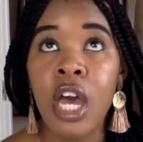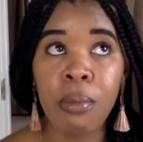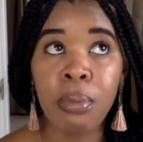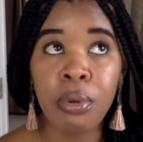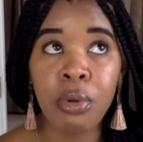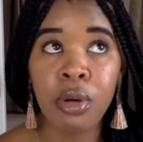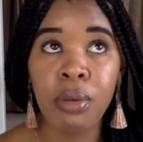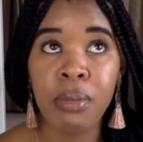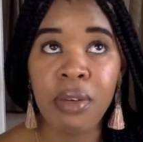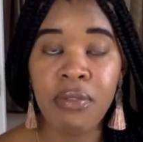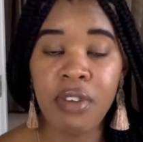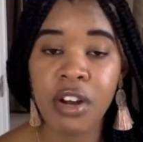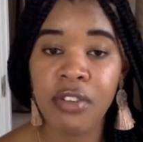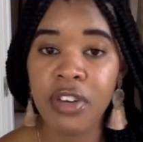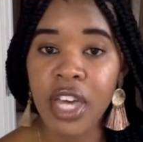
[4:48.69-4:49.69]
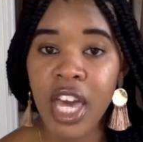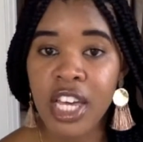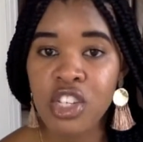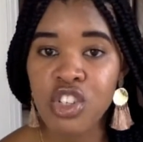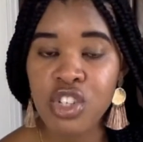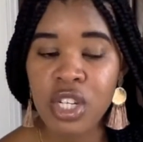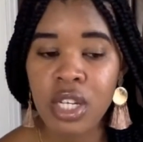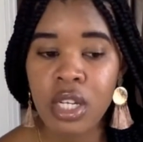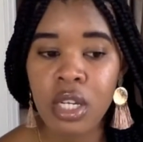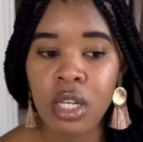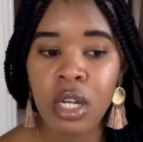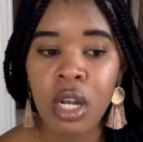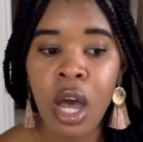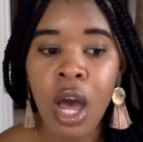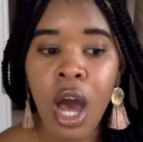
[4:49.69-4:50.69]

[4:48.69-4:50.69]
employment verification,